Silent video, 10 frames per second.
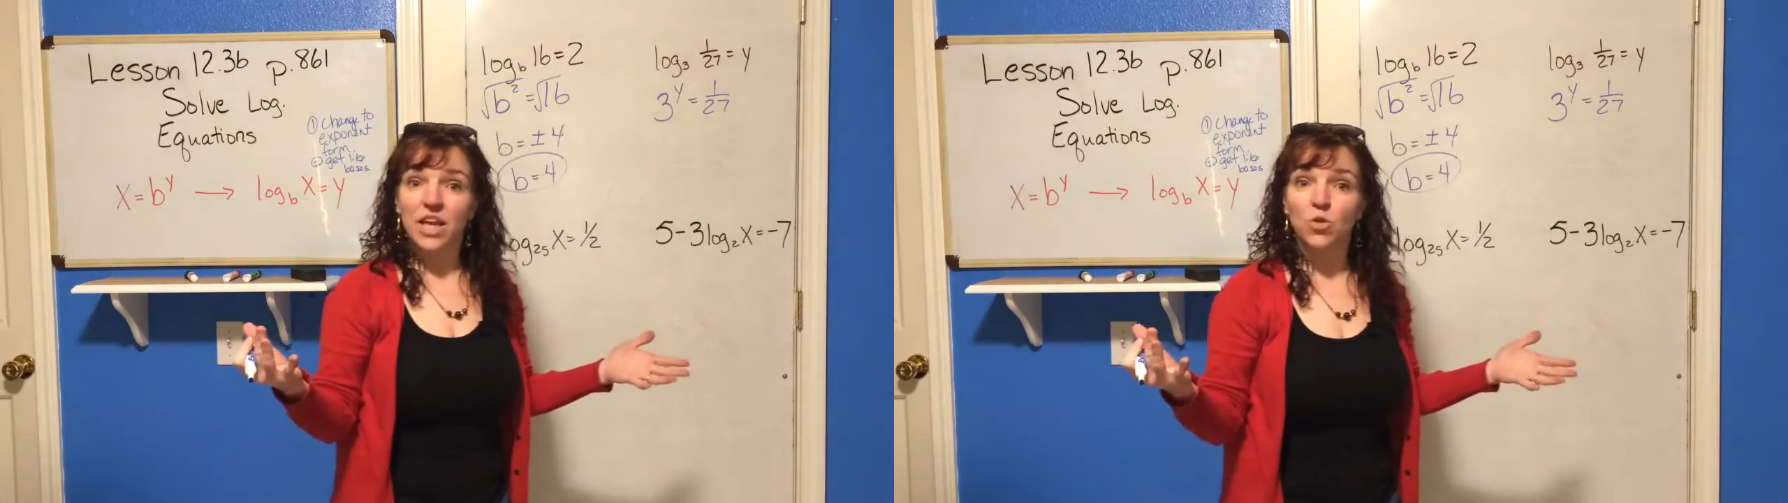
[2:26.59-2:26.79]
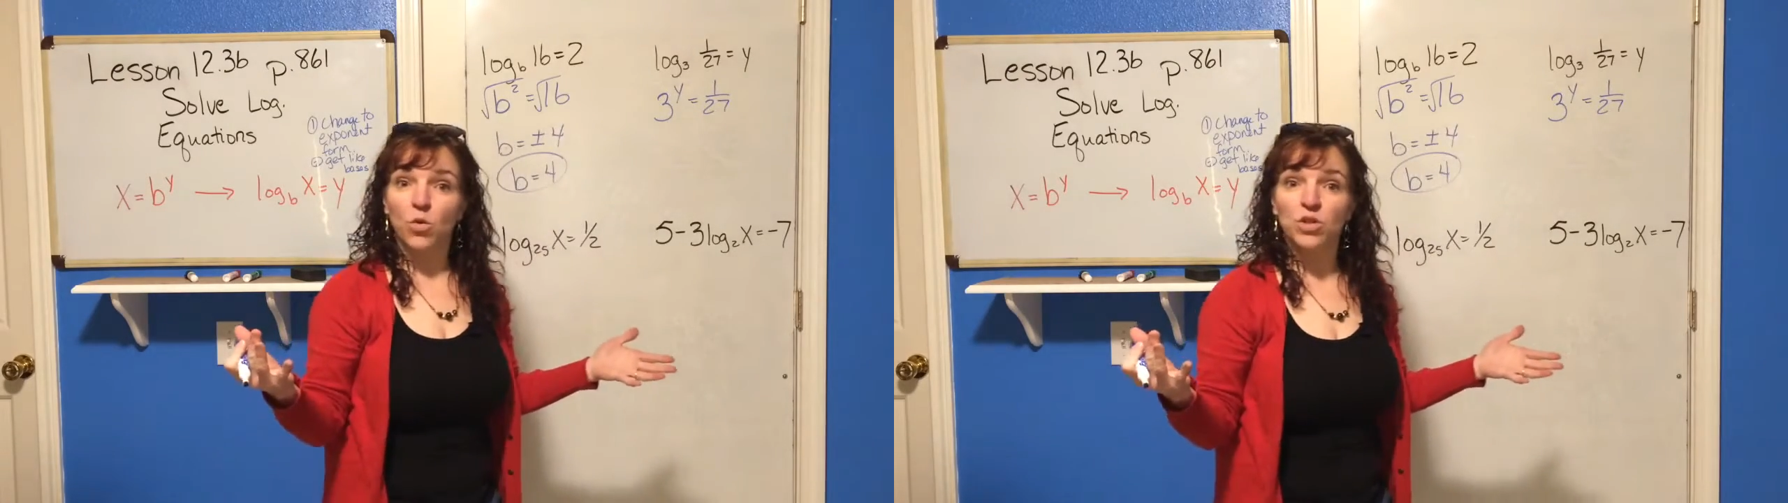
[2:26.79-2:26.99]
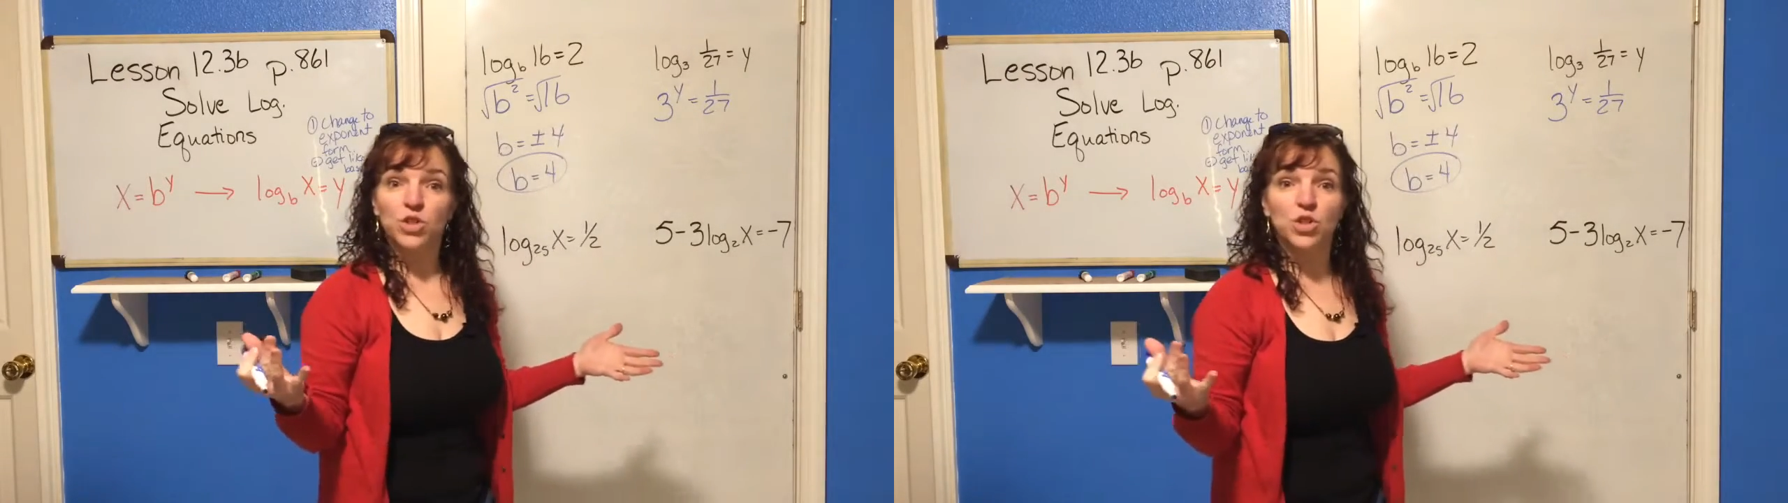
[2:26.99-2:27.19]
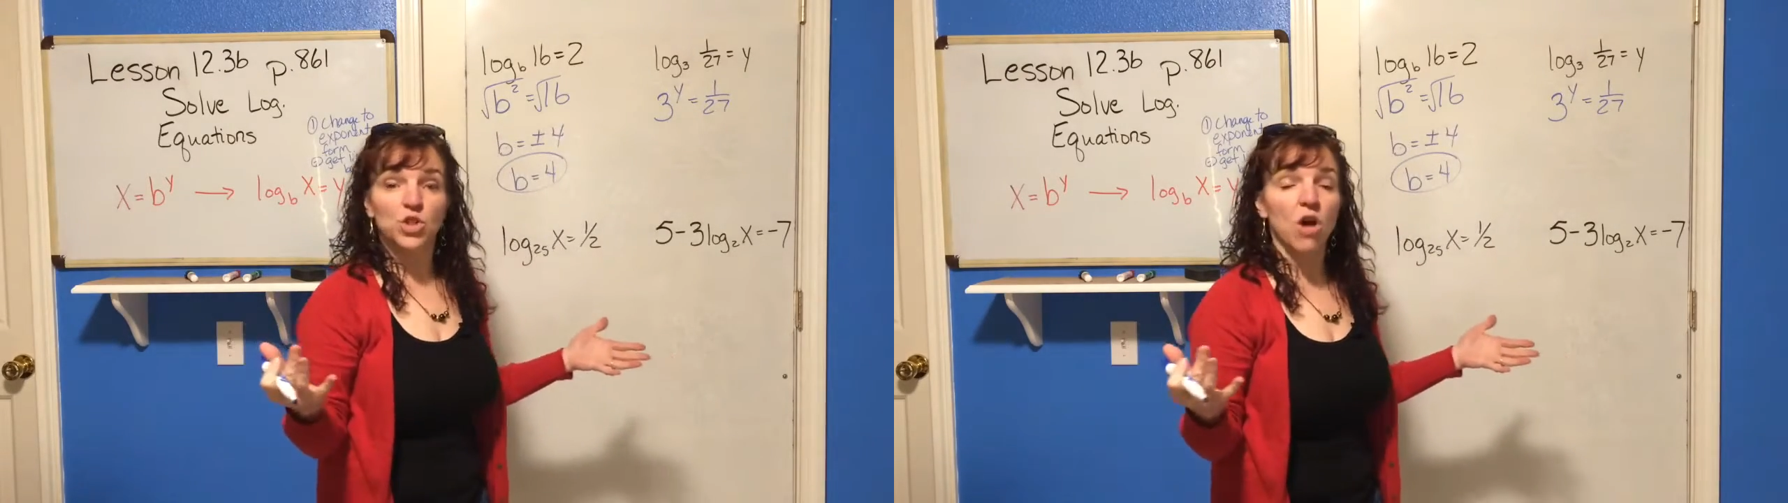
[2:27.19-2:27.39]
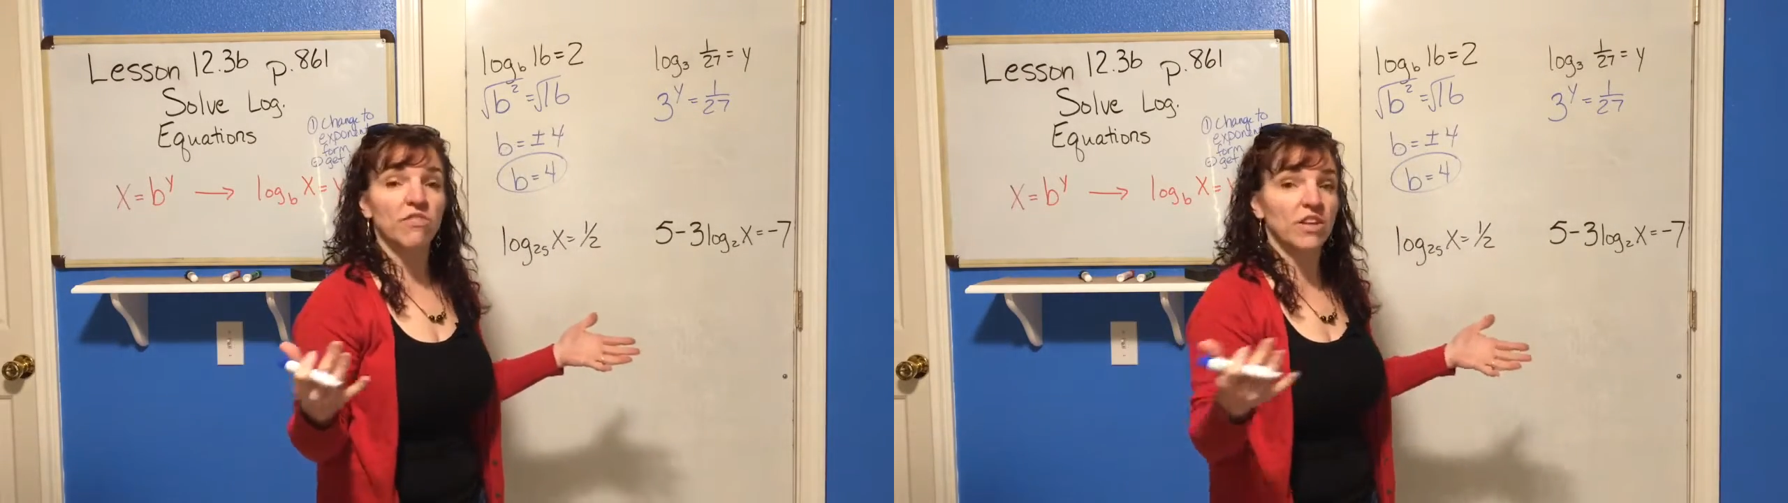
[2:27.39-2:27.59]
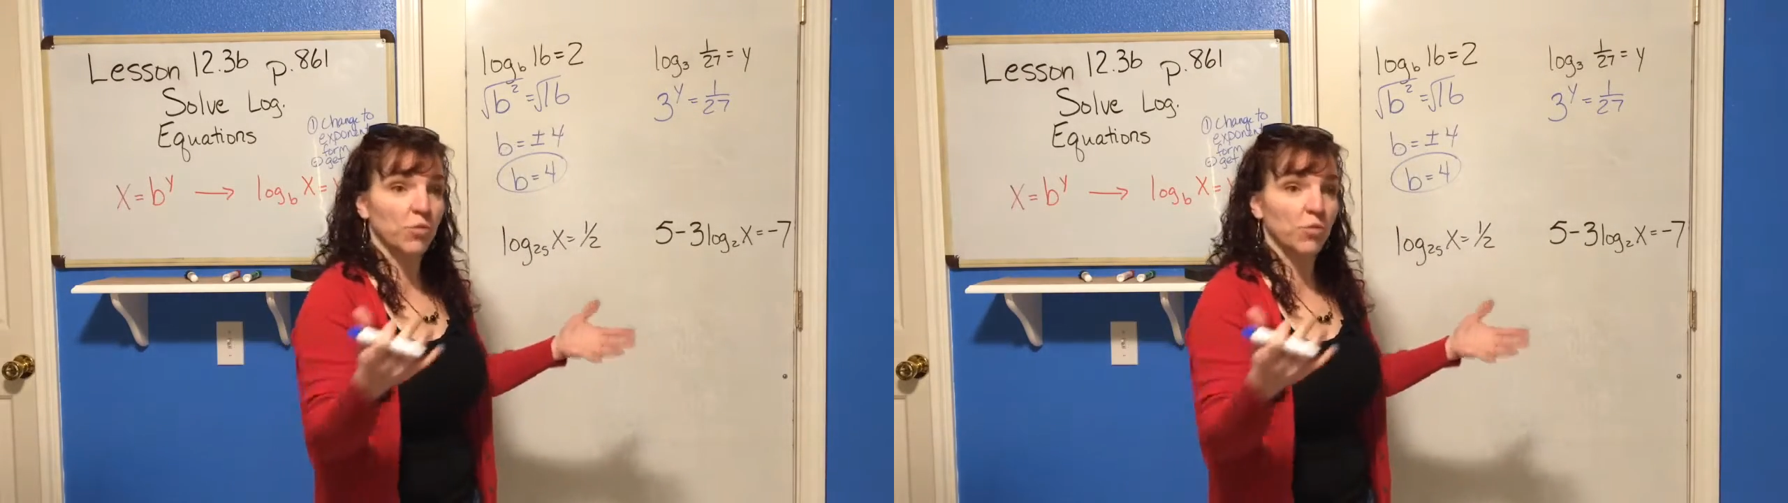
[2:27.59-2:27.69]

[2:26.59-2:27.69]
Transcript: in order to solve it.